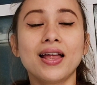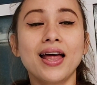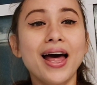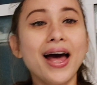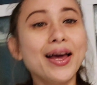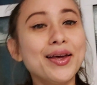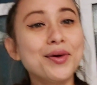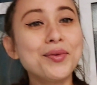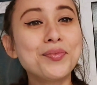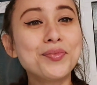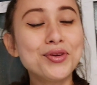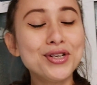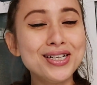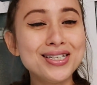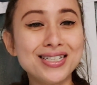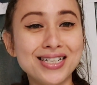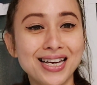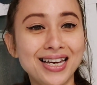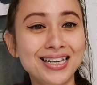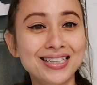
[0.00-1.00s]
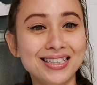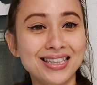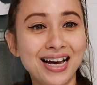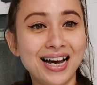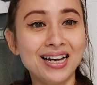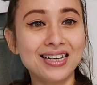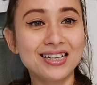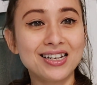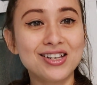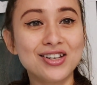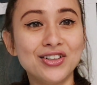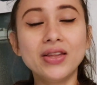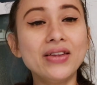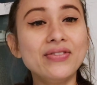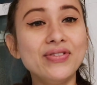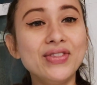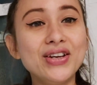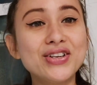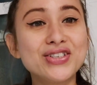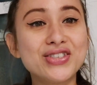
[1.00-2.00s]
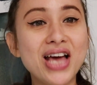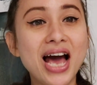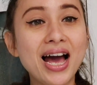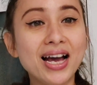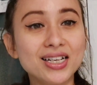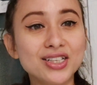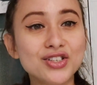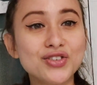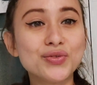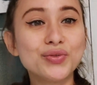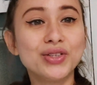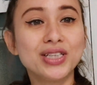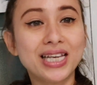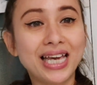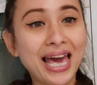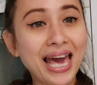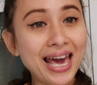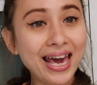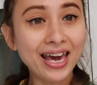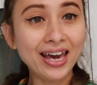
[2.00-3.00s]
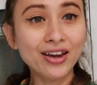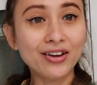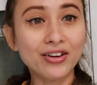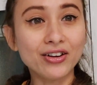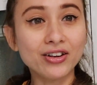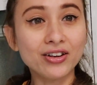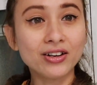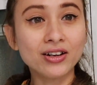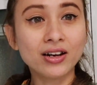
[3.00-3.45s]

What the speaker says: I appreciate that there's actual care.